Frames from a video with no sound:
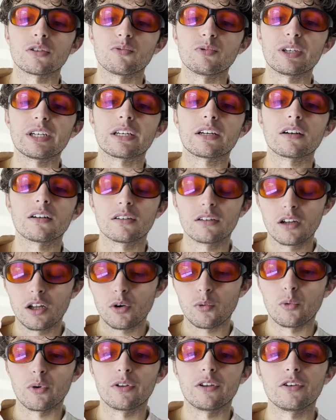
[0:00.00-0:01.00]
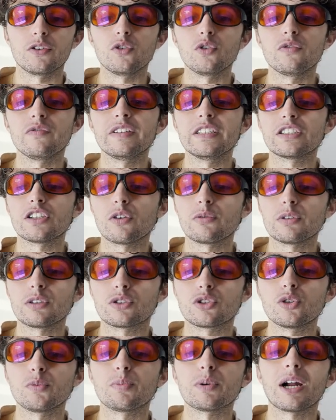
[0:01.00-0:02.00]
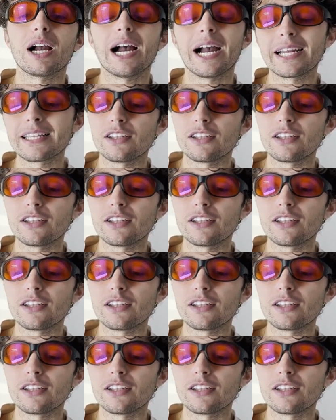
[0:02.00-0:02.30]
Rica where the UV is always super high,